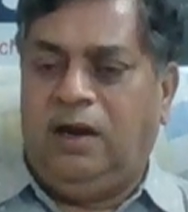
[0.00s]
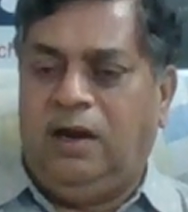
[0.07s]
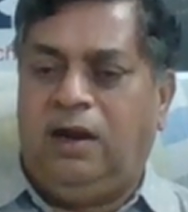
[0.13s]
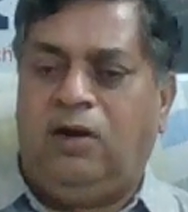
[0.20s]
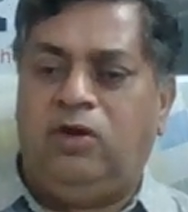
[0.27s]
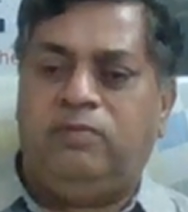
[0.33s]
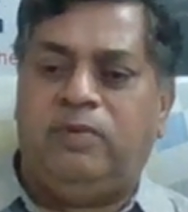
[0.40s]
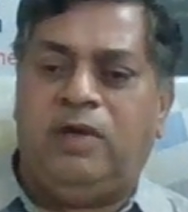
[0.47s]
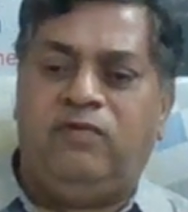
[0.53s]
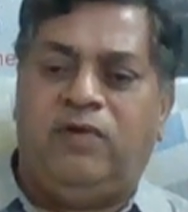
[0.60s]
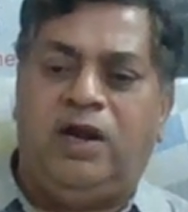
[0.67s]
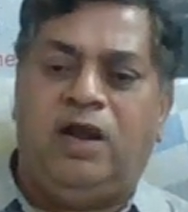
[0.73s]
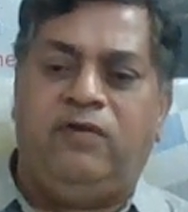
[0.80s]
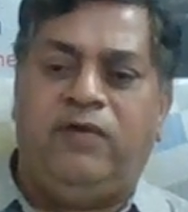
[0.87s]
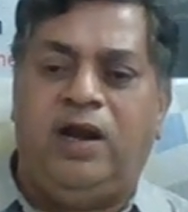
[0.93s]
Now you may
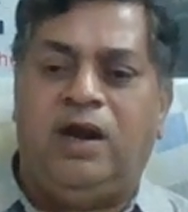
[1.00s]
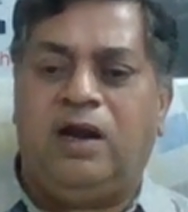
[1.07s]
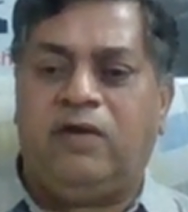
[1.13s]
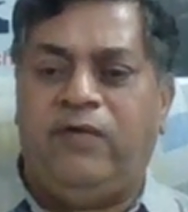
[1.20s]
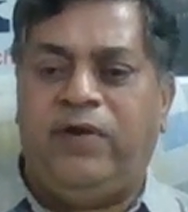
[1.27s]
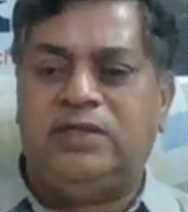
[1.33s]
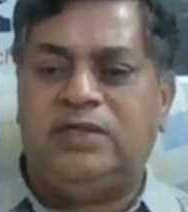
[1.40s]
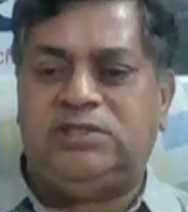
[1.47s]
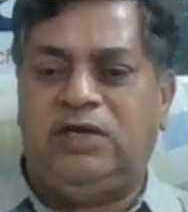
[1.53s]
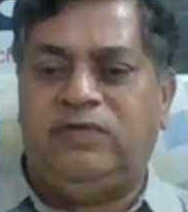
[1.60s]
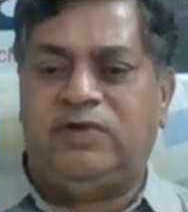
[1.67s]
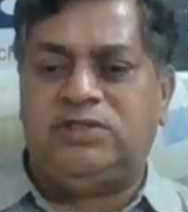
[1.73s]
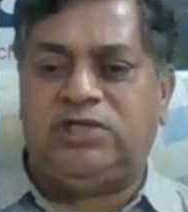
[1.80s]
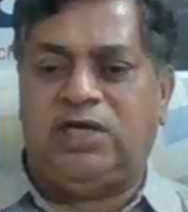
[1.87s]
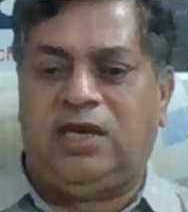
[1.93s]
wonder why not queen
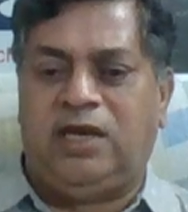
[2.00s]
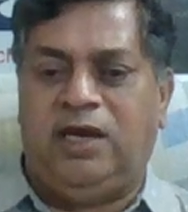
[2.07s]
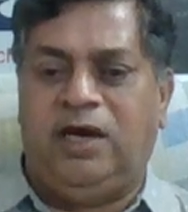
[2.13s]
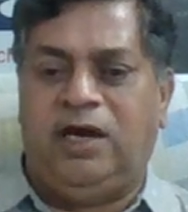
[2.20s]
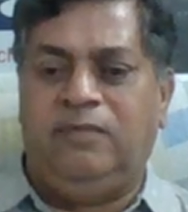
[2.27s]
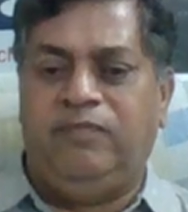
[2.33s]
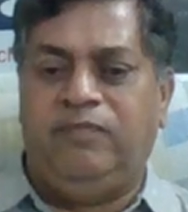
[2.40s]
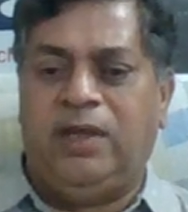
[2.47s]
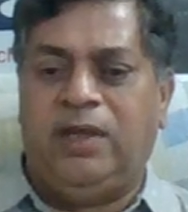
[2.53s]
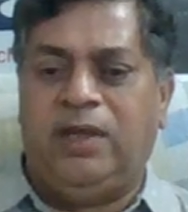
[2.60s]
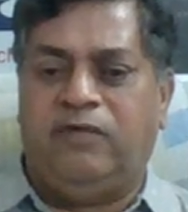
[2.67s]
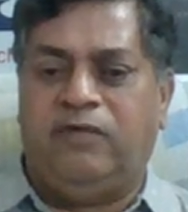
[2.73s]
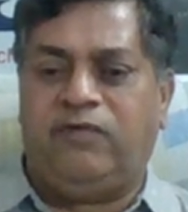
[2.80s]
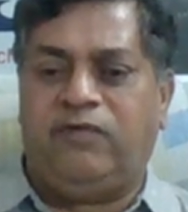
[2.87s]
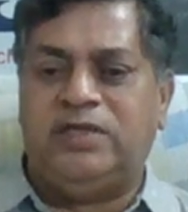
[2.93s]
g1 check here.
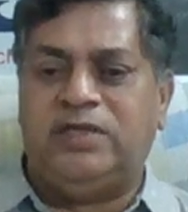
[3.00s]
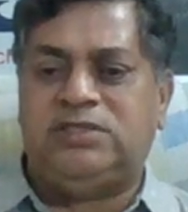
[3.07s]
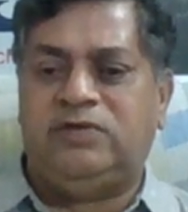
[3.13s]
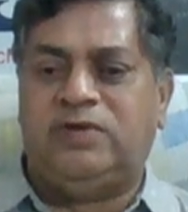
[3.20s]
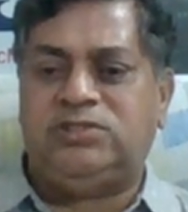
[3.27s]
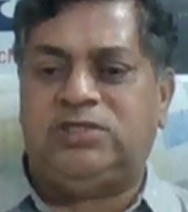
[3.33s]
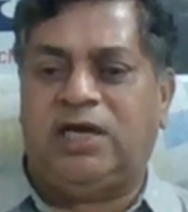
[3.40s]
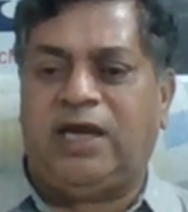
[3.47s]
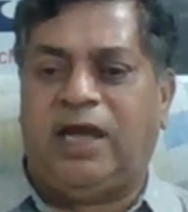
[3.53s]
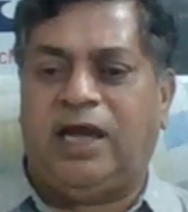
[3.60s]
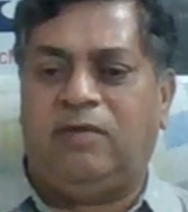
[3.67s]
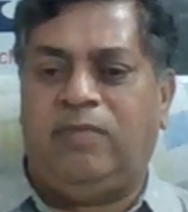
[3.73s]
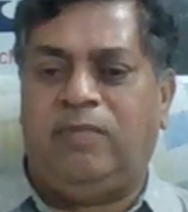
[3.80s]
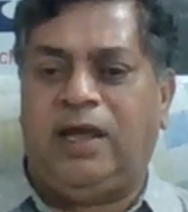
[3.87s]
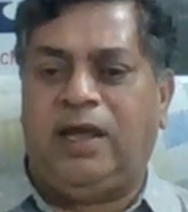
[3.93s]
After queen g1 check, I
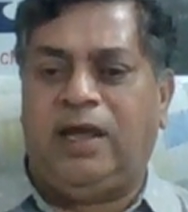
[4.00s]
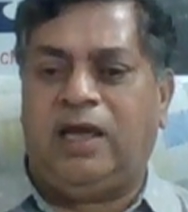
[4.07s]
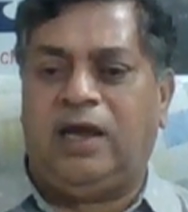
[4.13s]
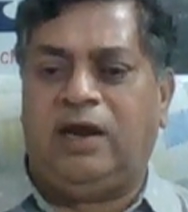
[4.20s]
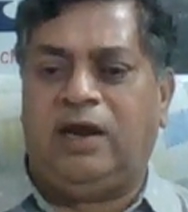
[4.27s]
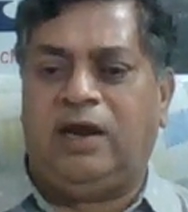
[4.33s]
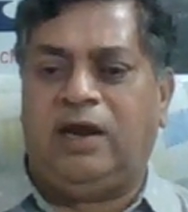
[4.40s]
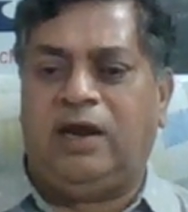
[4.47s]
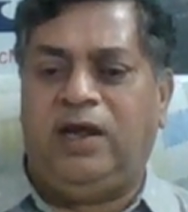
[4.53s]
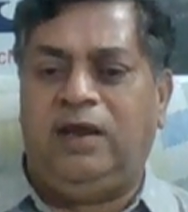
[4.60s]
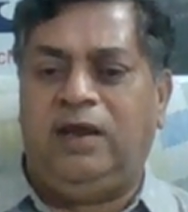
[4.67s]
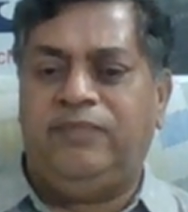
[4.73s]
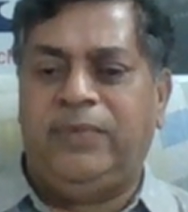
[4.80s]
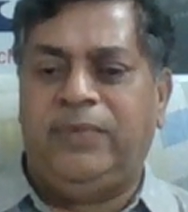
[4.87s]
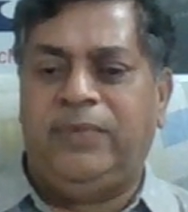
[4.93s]
can play king f5,
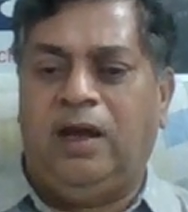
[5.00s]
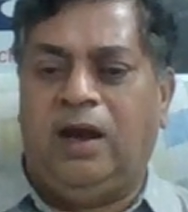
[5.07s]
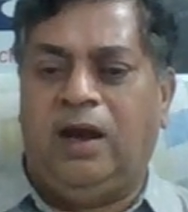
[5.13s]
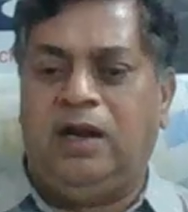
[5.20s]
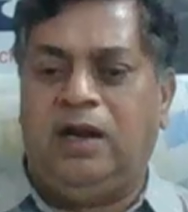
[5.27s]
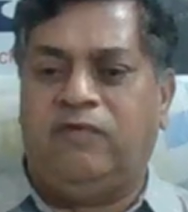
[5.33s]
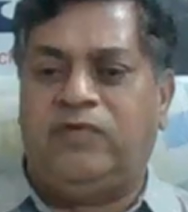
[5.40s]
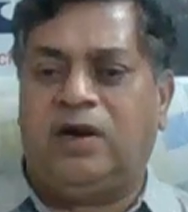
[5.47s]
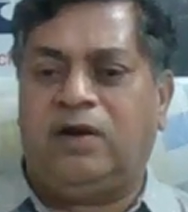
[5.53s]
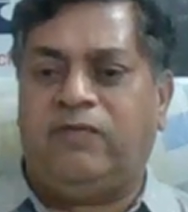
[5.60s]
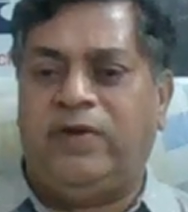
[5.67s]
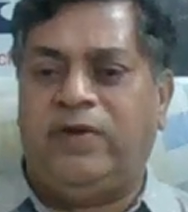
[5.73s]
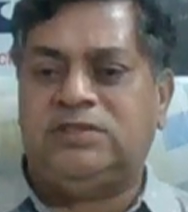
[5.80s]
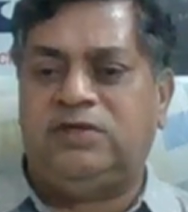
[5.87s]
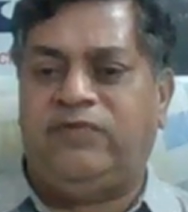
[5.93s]
and after
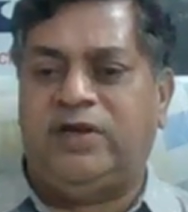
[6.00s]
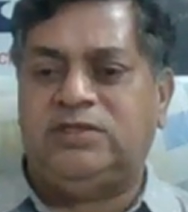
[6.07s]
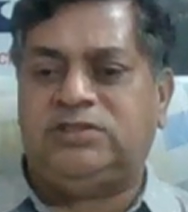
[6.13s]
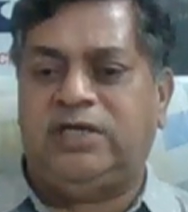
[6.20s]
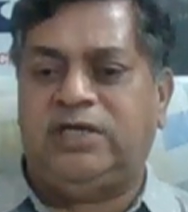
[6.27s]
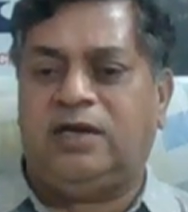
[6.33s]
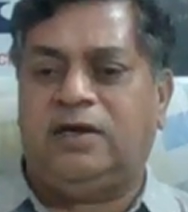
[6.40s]
queen g5 check,